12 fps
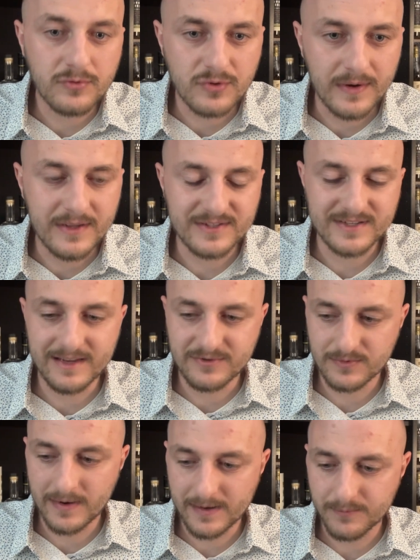Trace
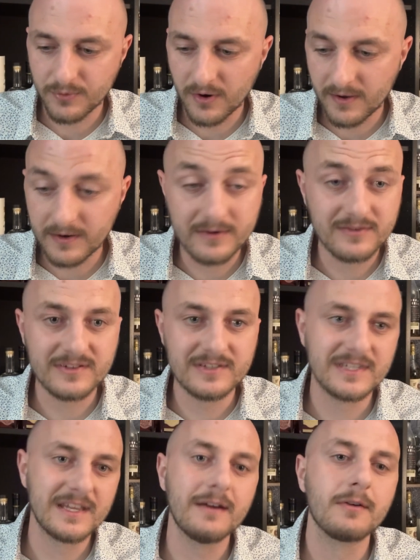Sazerac product
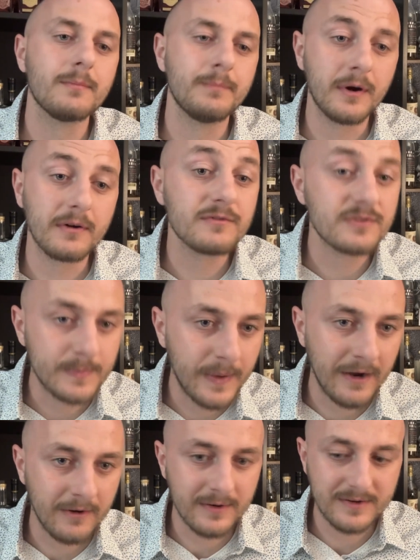since they are Barton's
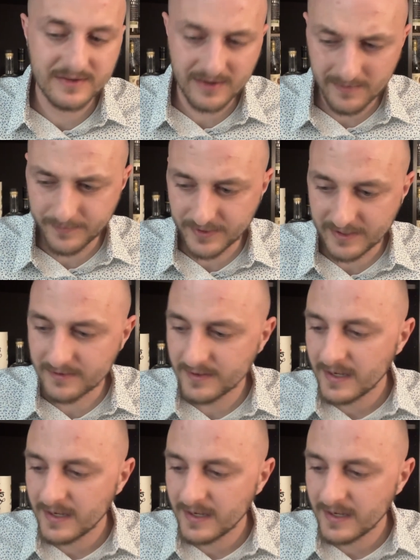parent company.